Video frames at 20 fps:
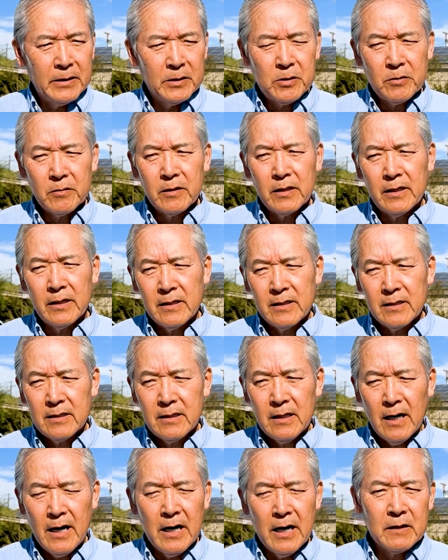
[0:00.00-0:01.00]
trees,
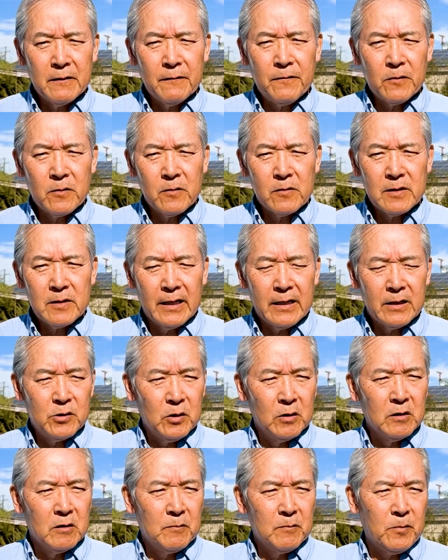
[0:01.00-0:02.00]
conifers like
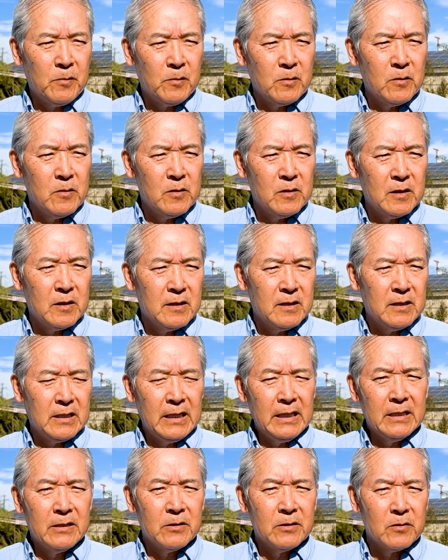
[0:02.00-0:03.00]
junipers and
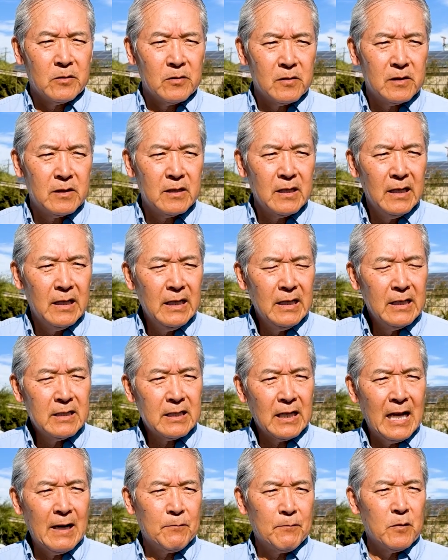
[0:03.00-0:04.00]
cedars,
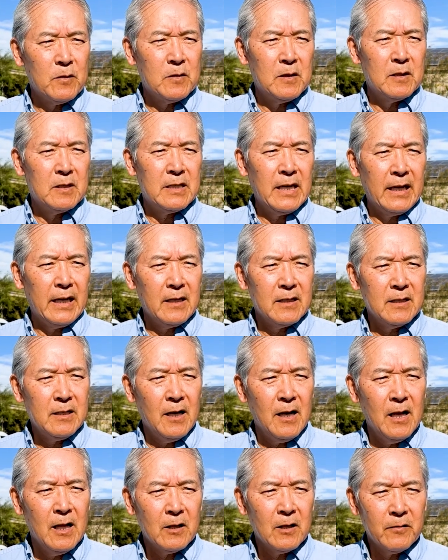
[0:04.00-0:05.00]
cypresses. They can
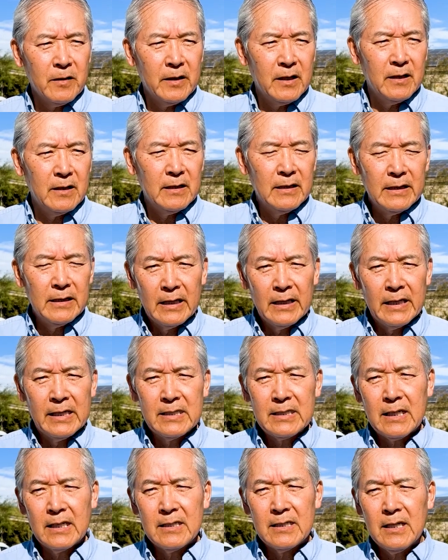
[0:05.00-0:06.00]
tolerate it. Lilies
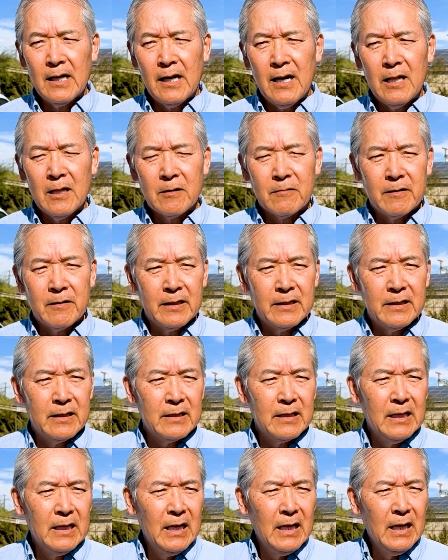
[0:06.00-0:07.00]
can tolerate it.
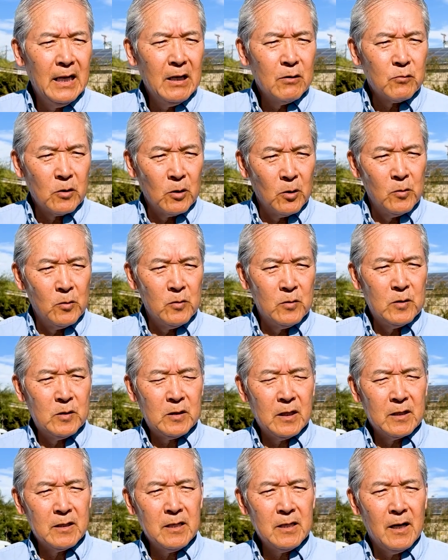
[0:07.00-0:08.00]
Roses
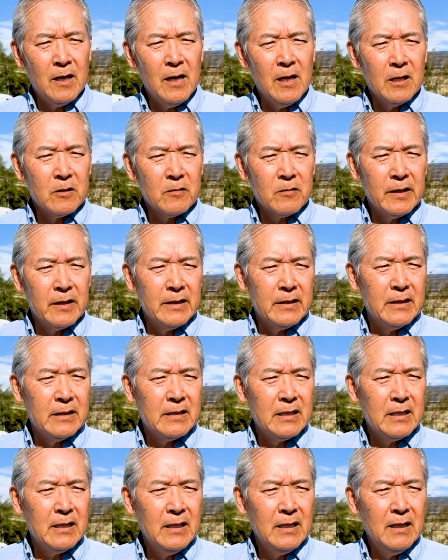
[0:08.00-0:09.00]
can tolerate
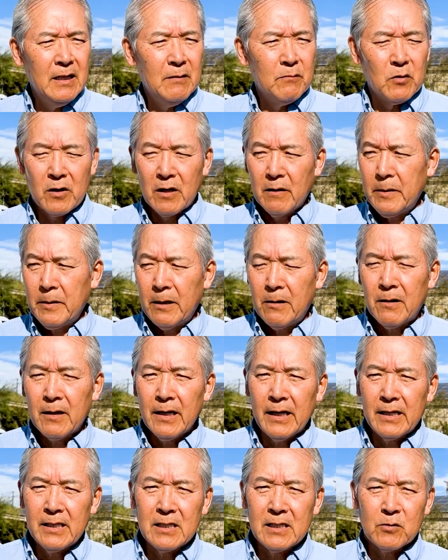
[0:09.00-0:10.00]
it. Bird of
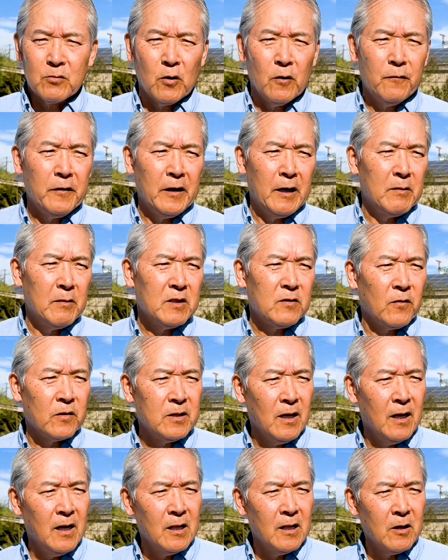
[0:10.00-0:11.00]
paradise is real famous for
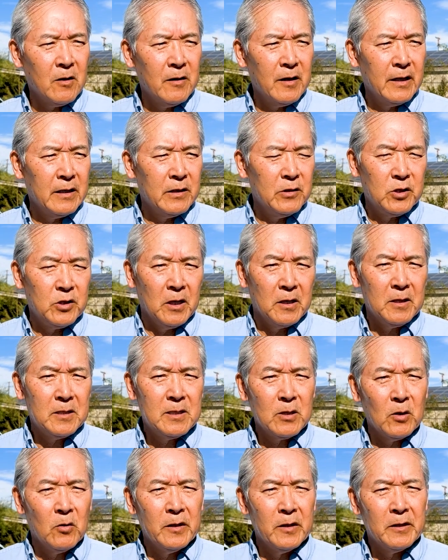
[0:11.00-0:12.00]
tolerating junk
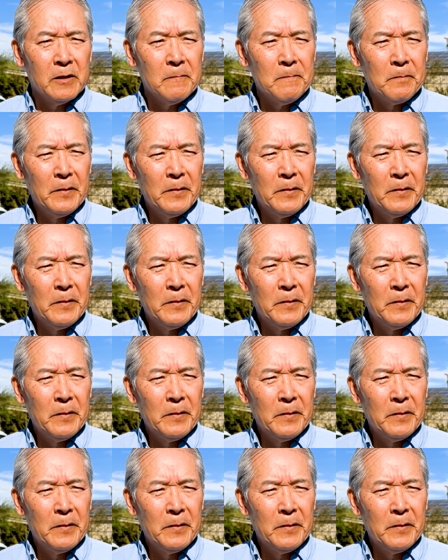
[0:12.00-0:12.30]
soil,